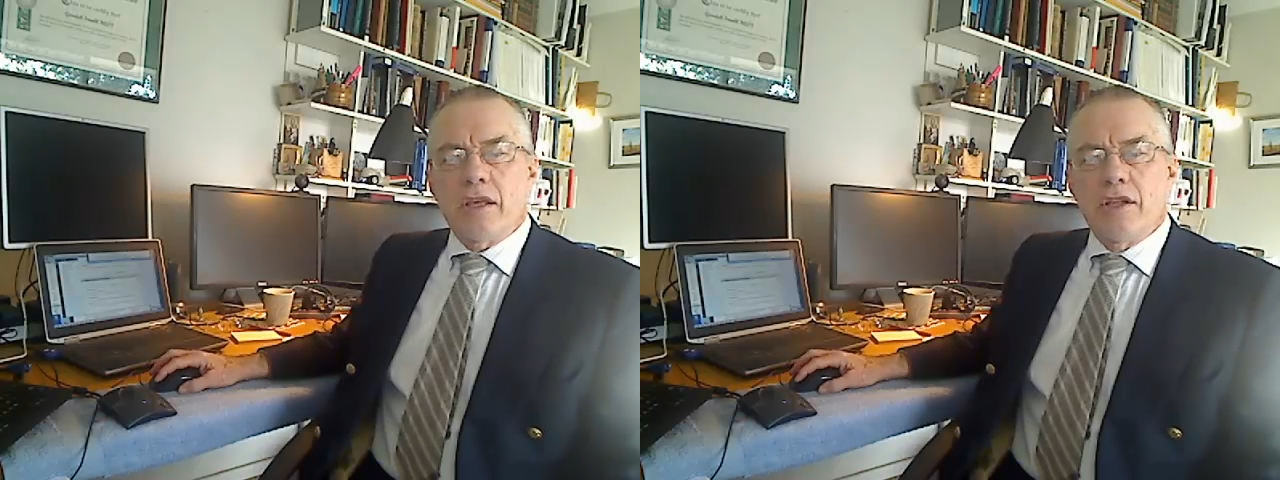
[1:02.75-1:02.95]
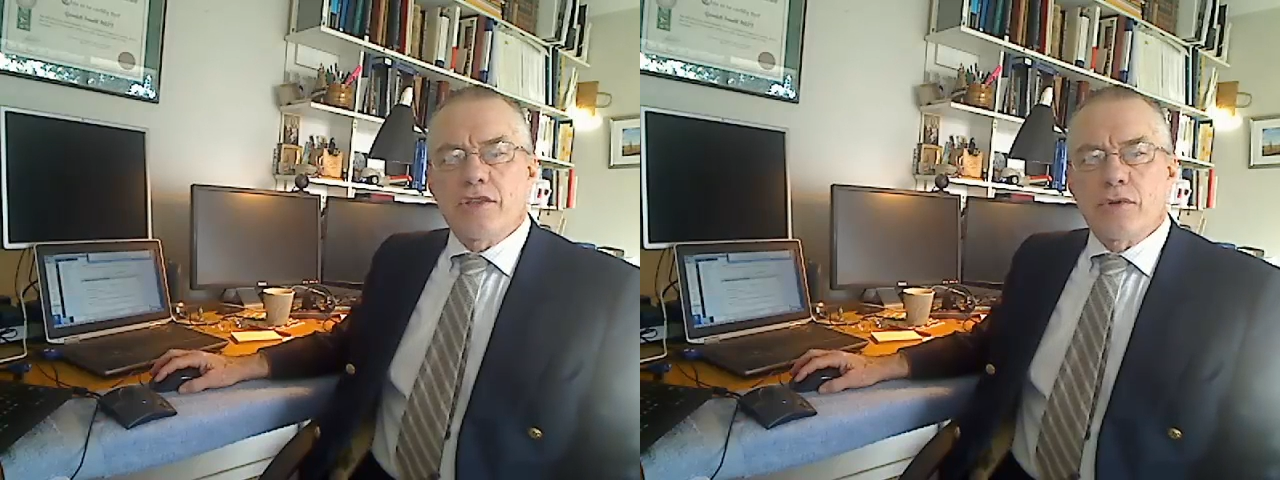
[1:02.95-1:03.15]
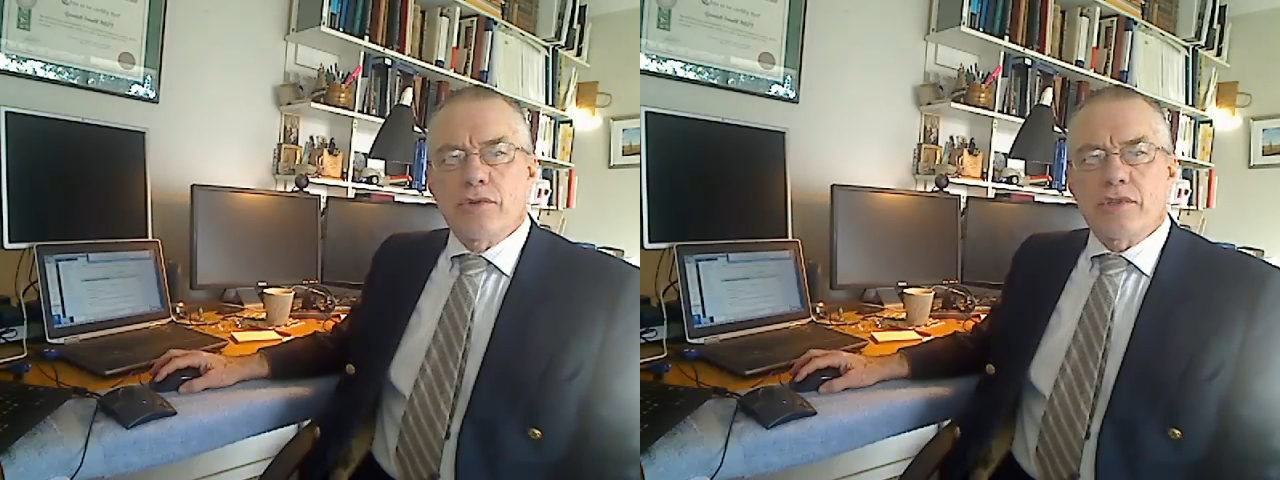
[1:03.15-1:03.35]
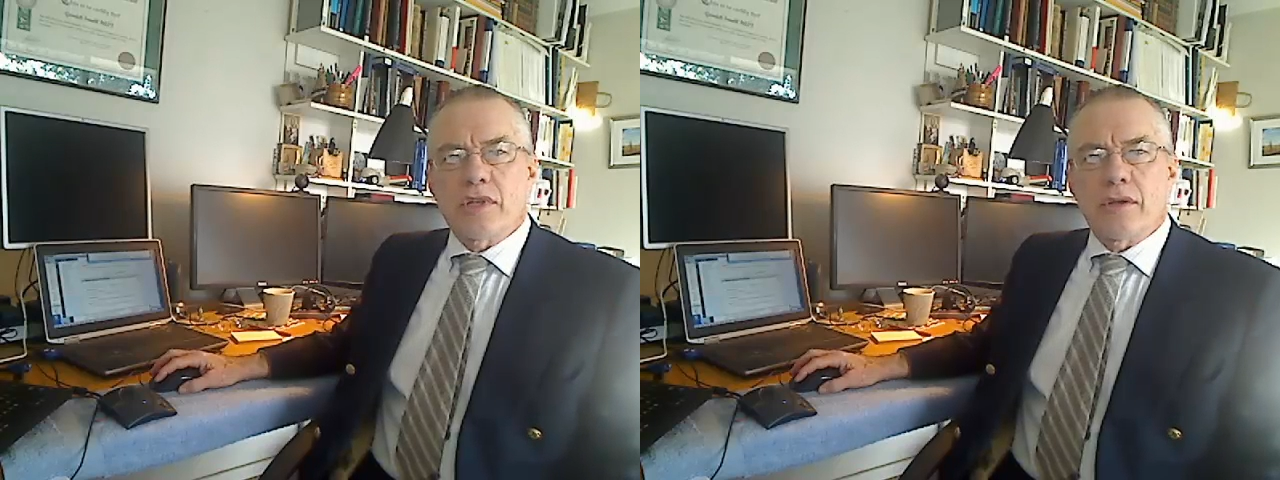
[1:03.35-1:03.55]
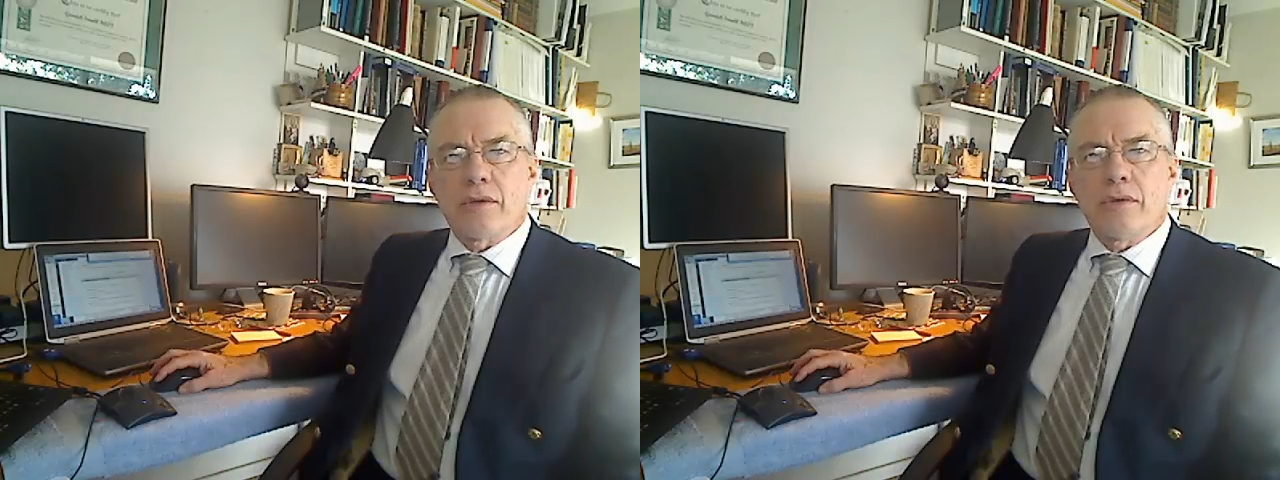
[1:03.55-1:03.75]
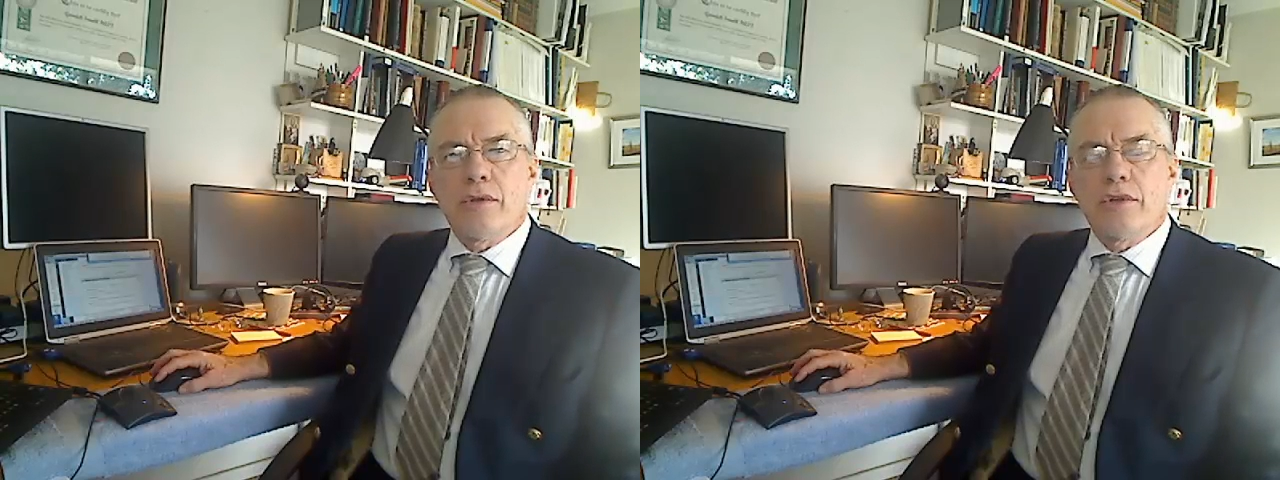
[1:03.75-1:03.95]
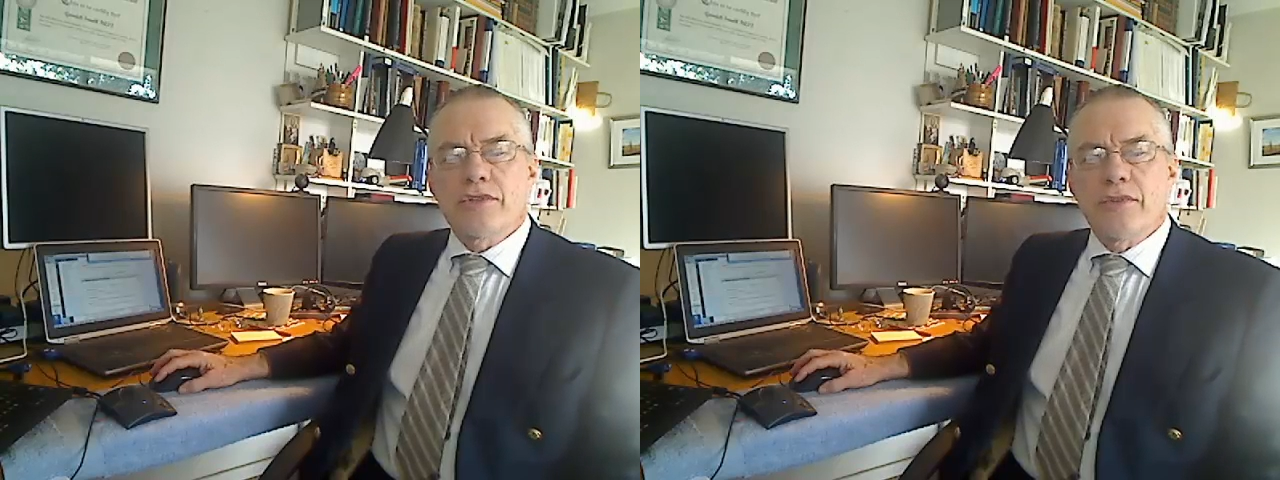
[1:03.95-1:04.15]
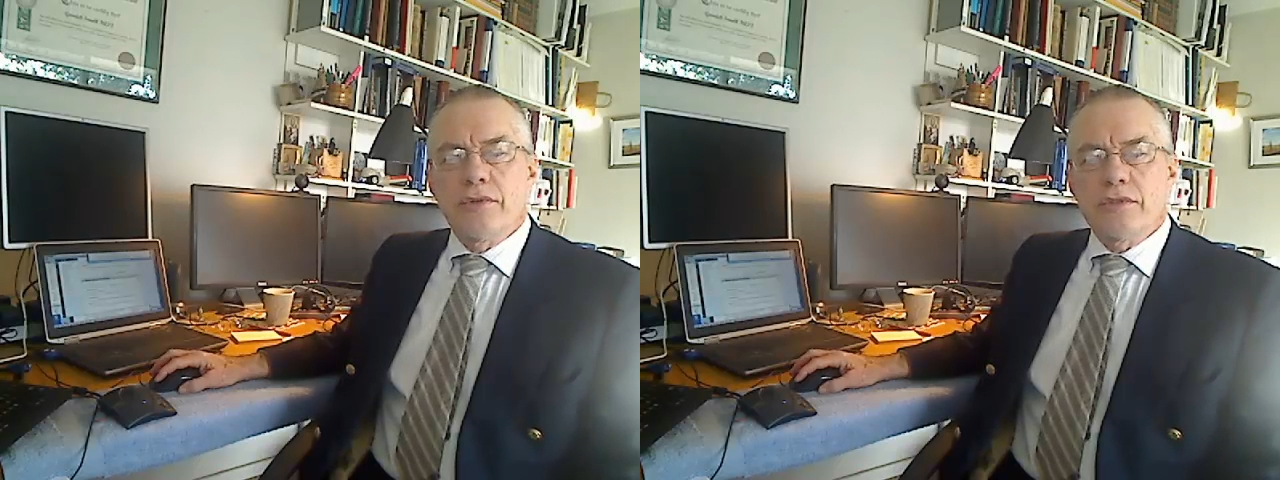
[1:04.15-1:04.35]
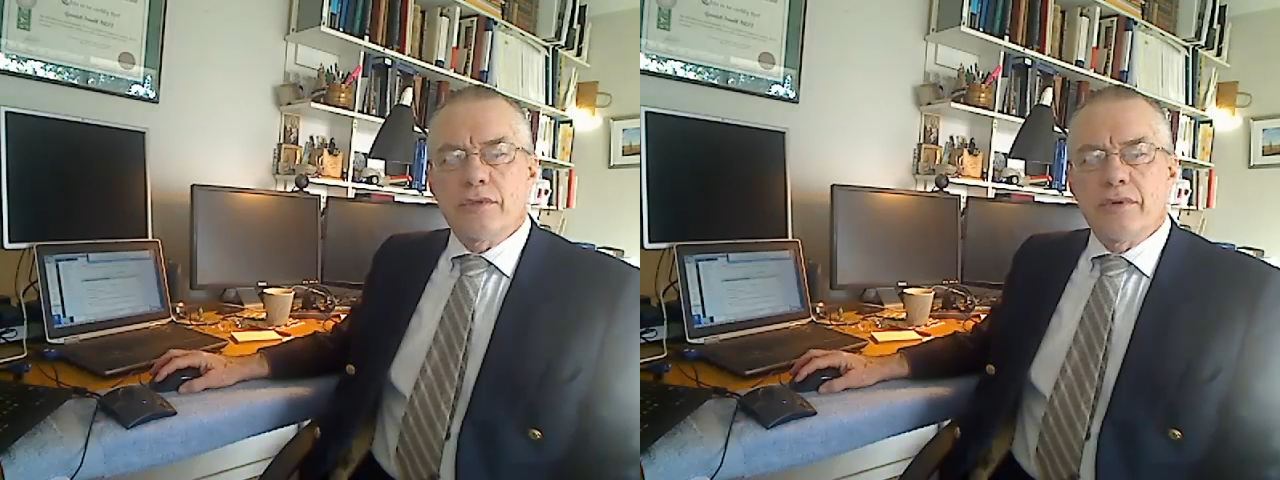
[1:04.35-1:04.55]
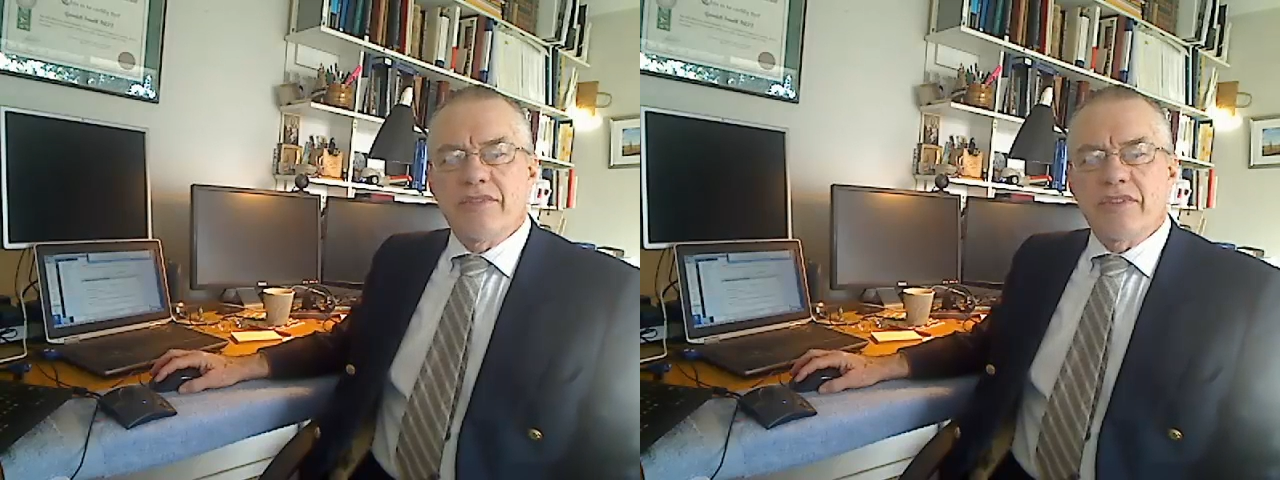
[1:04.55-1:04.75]
It's also useful
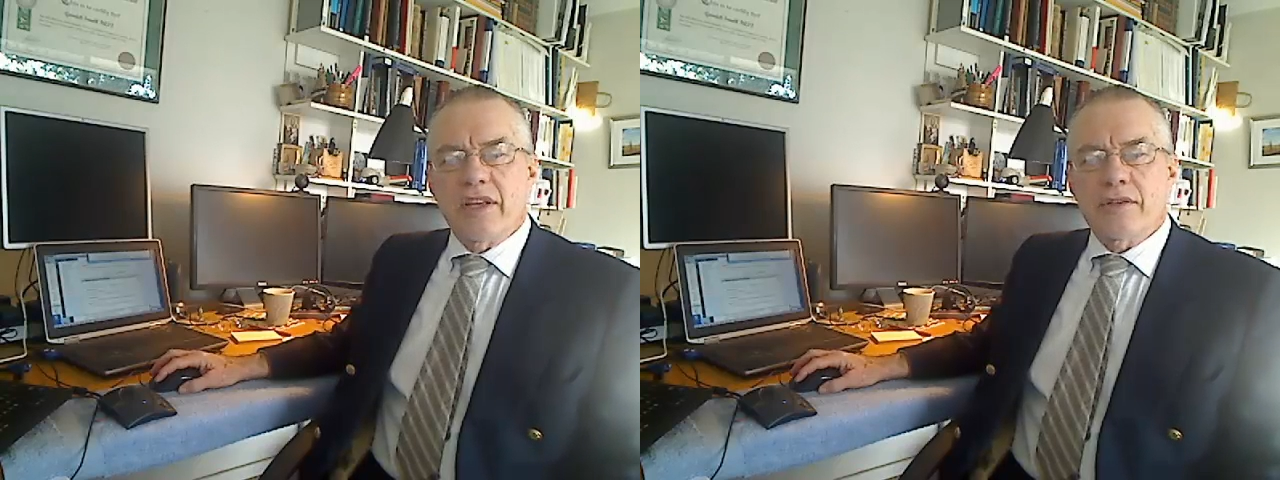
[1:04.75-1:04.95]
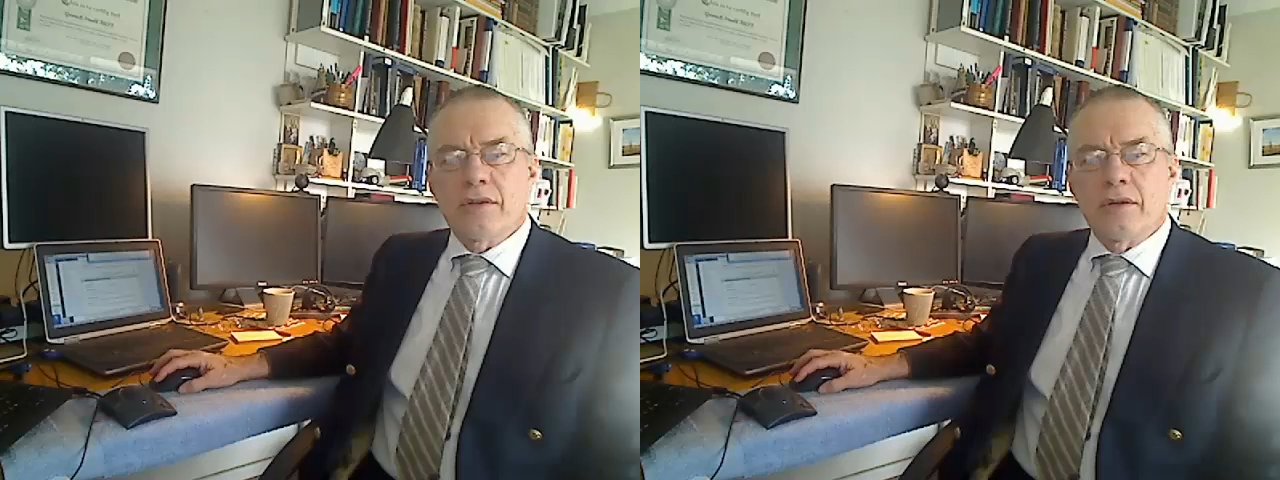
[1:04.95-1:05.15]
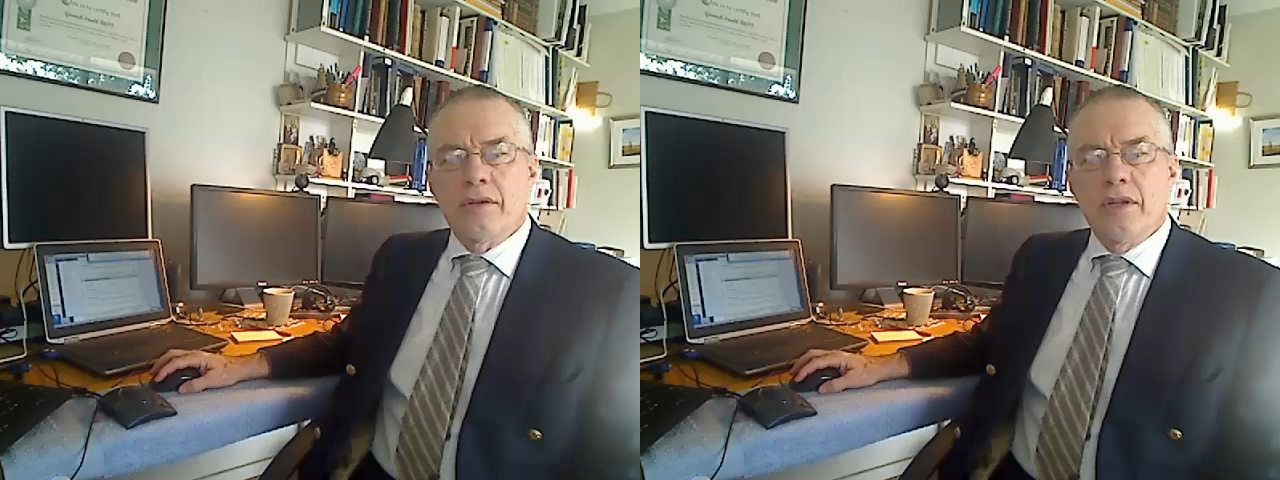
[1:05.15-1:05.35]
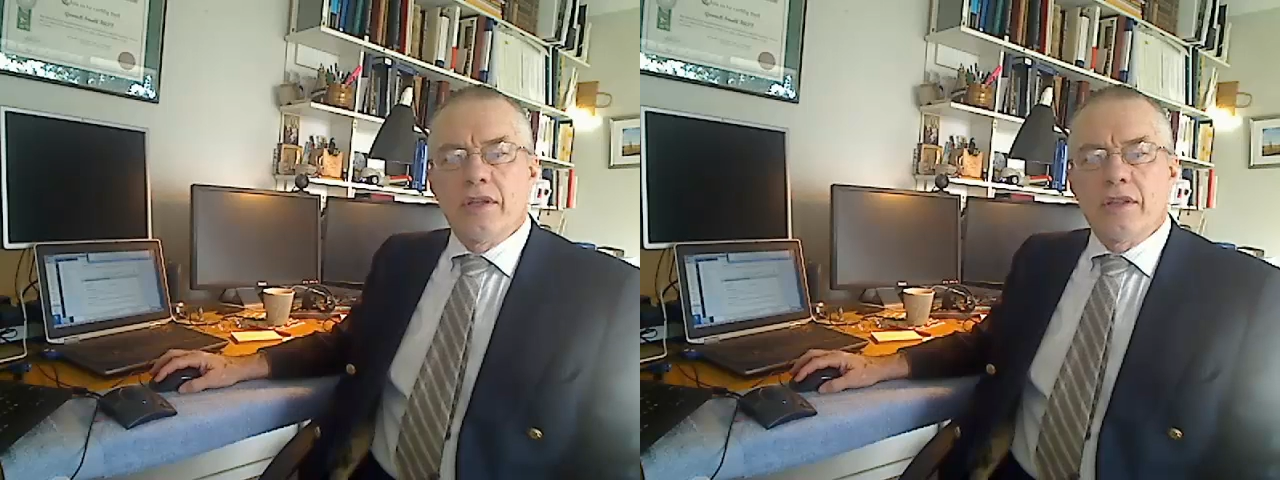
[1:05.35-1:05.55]
to reflect on